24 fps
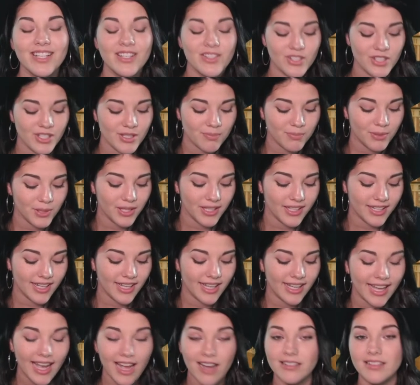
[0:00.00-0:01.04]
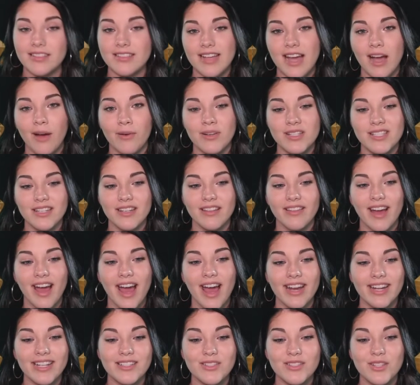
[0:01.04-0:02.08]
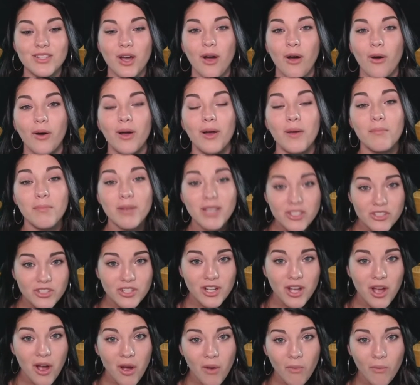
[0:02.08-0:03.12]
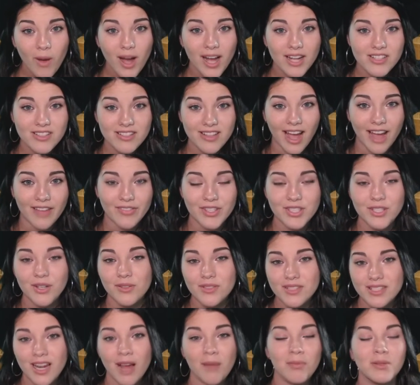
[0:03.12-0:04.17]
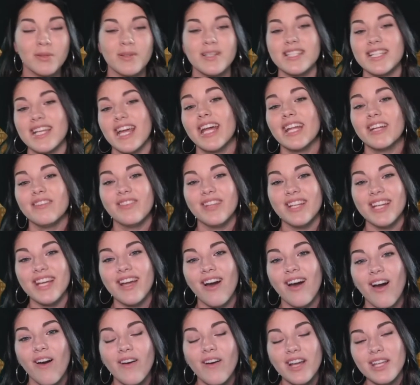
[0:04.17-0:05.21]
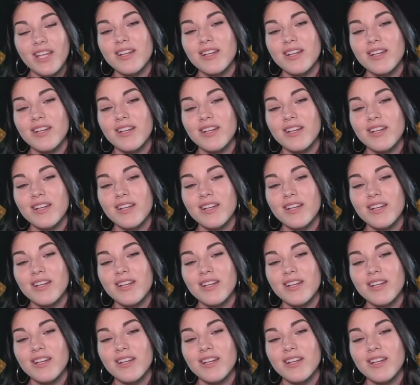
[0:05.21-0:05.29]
she put countless hours into that, and so be sure to go watch that, the Don't Stop Louisiana video.